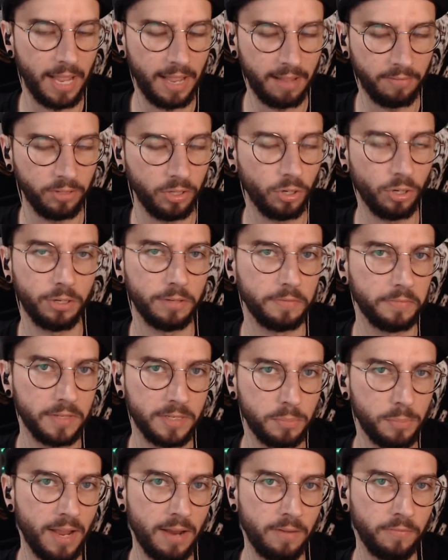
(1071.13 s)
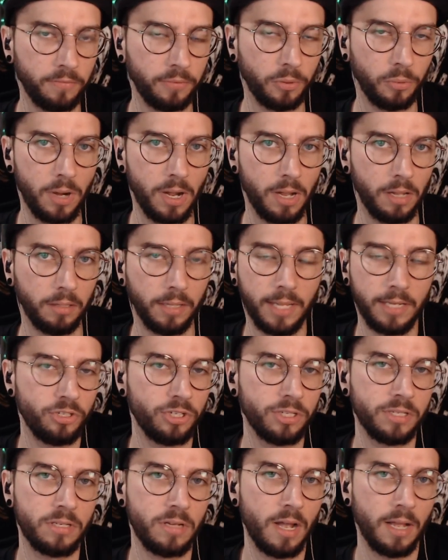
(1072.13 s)
having heard of this band for a while and
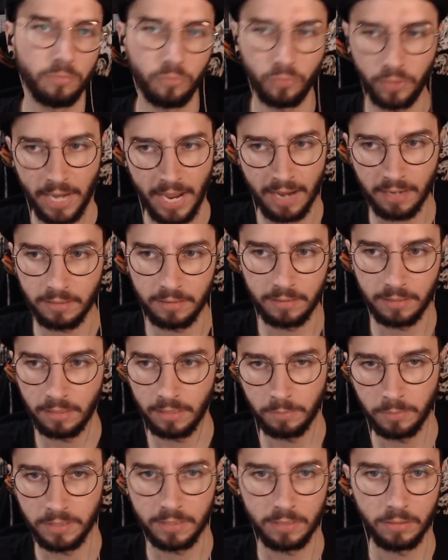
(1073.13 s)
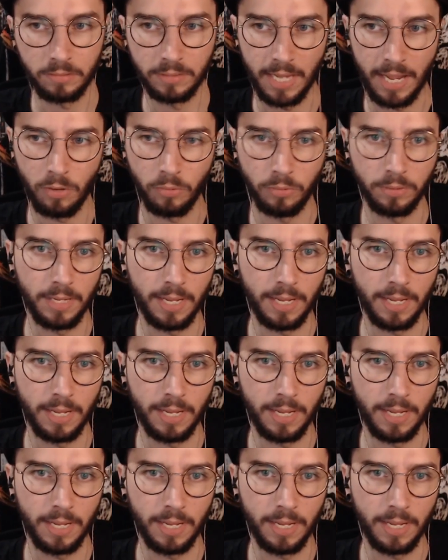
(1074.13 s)
just not reacting to them until now,